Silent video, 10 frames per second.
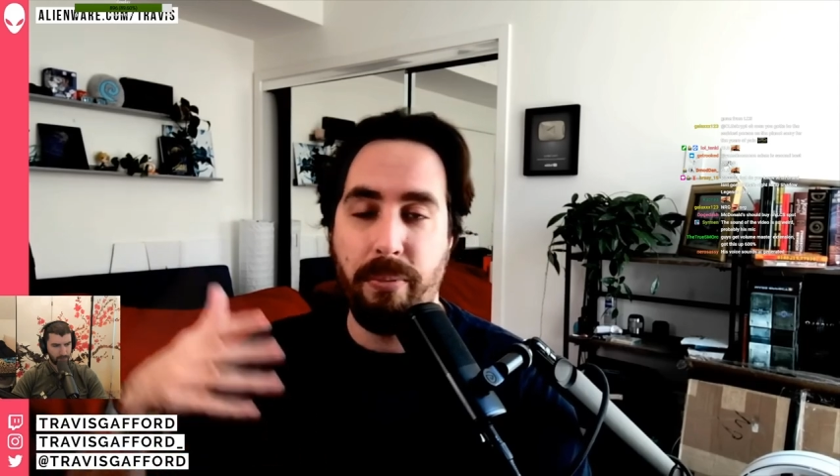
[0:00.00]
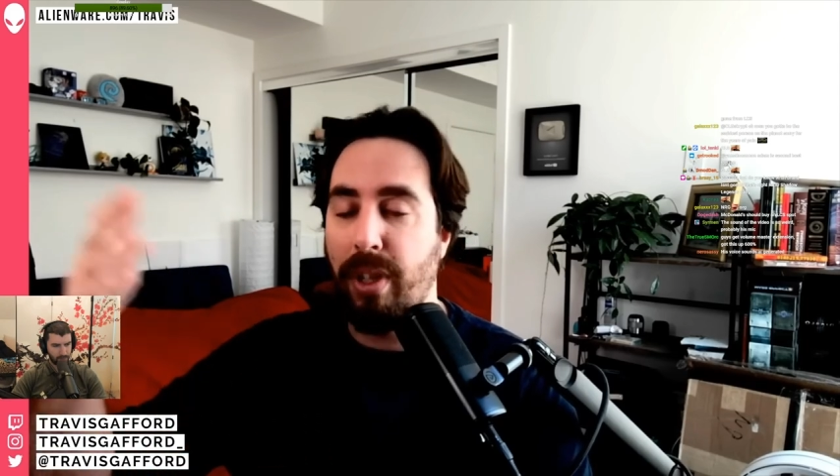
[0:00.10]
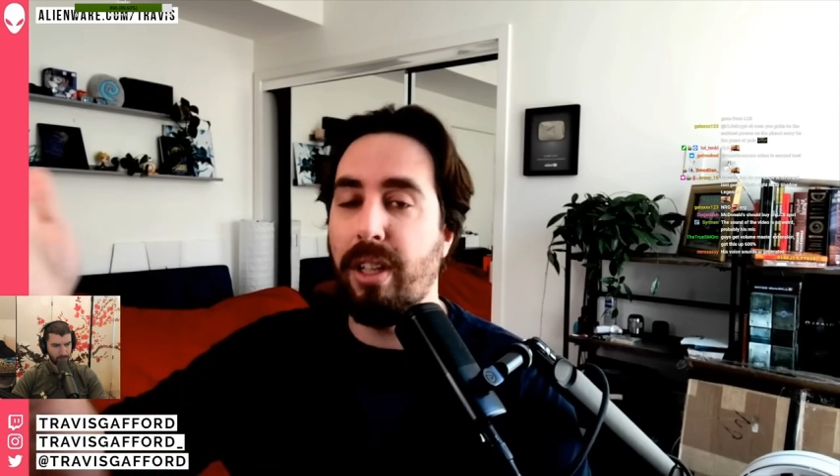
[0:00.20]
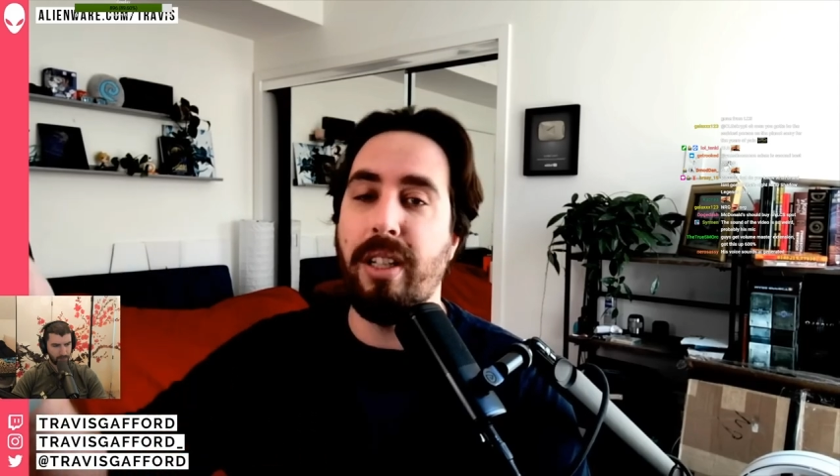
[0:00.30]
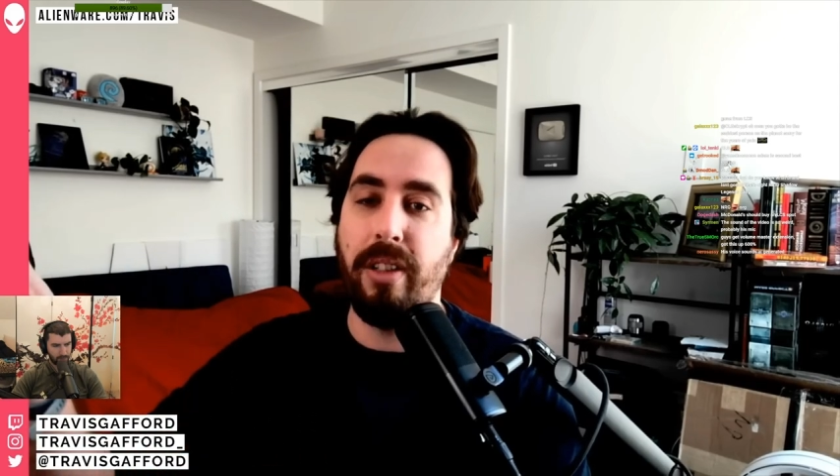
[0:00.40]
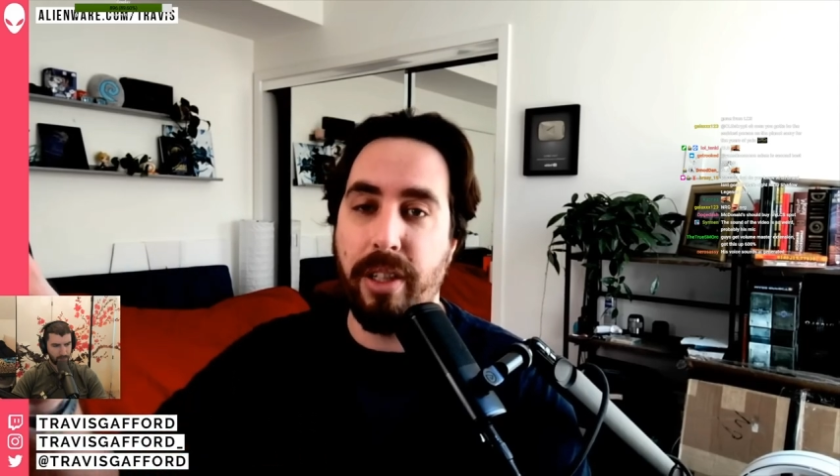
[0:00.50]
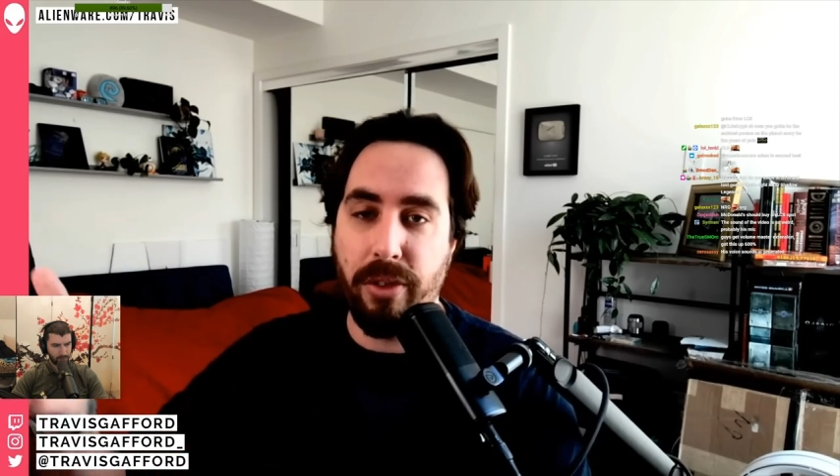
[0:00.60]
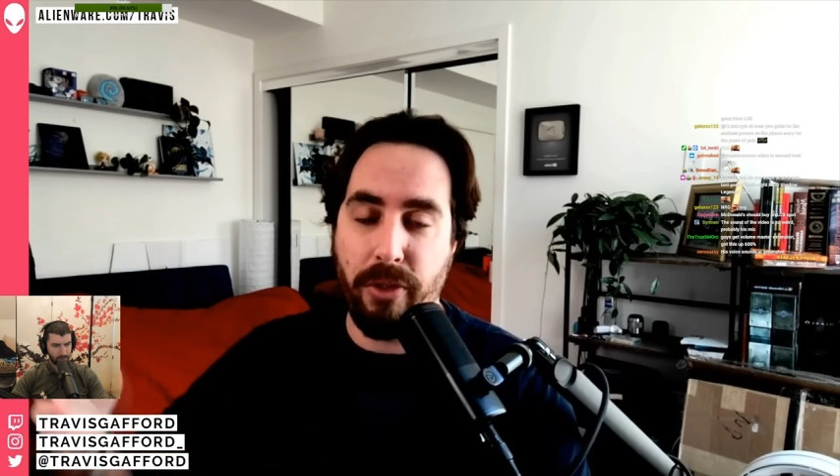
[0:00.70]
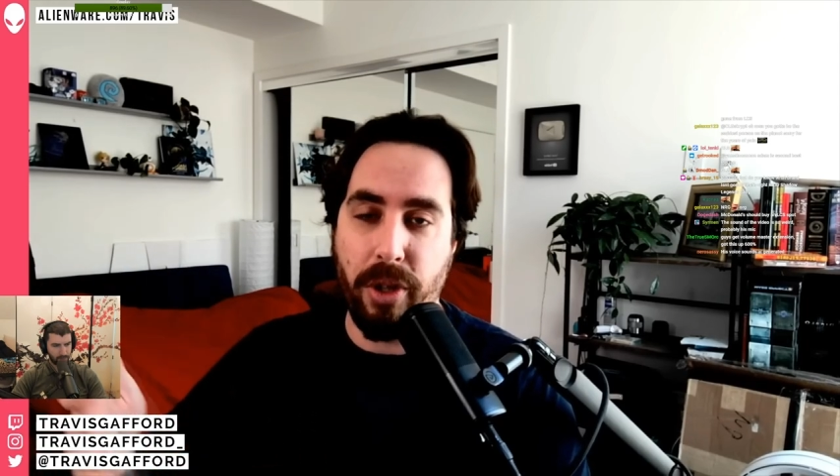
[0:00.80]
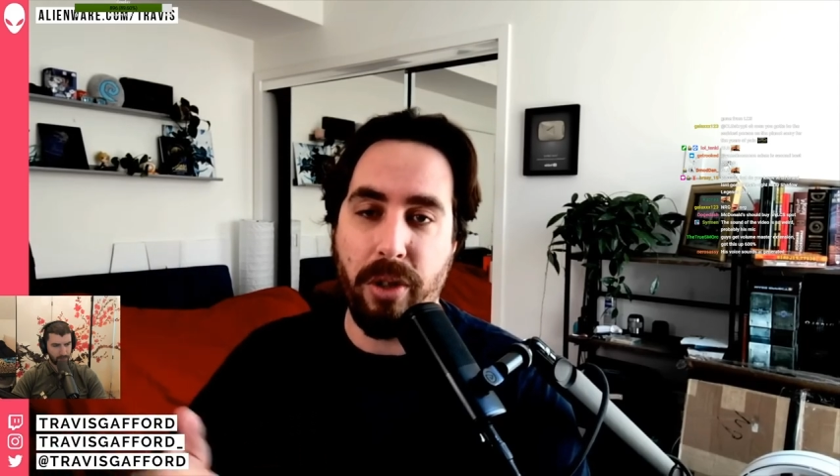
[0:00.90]
the League of Legends
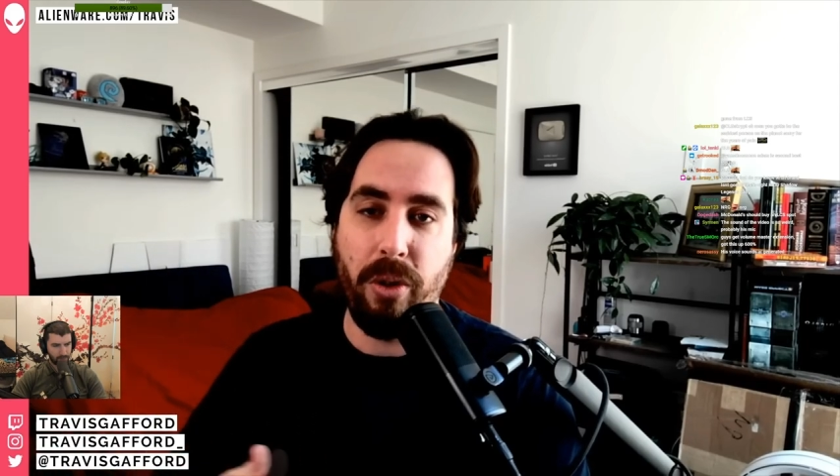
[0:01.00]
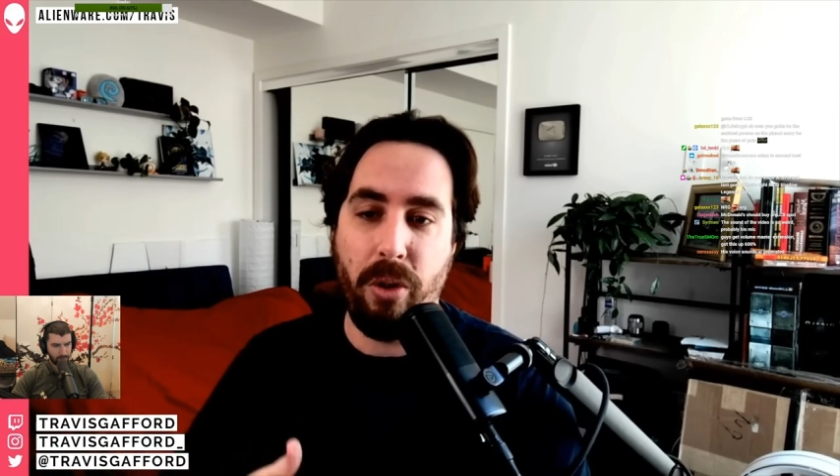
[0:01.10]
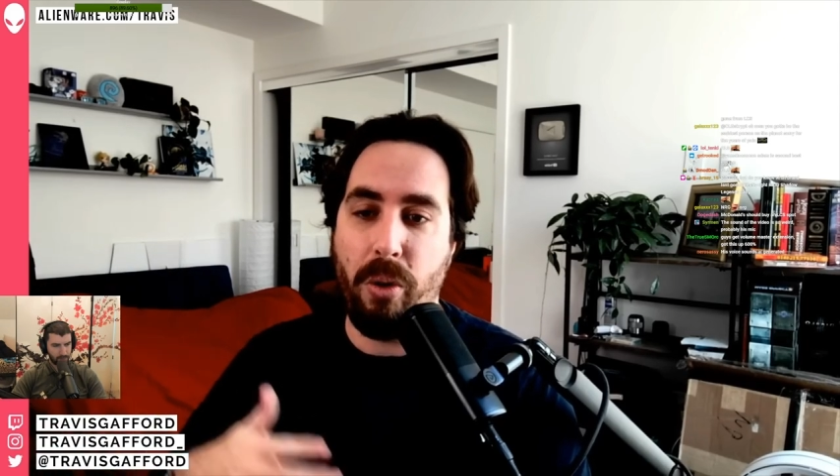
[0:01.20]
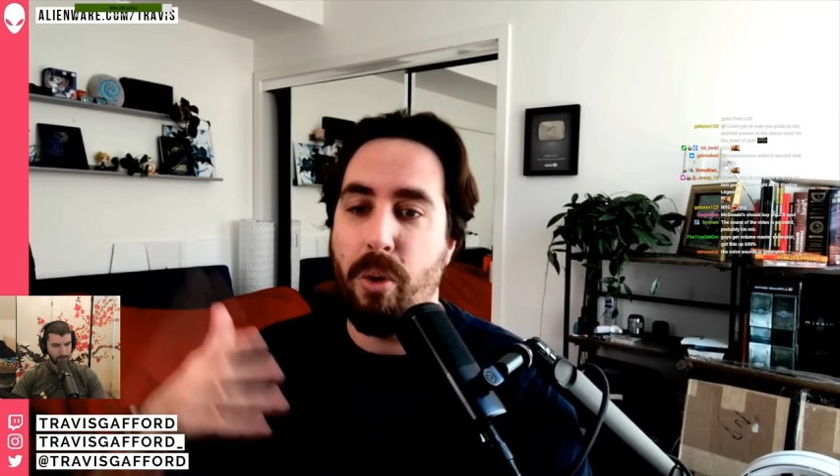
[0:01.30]
vertical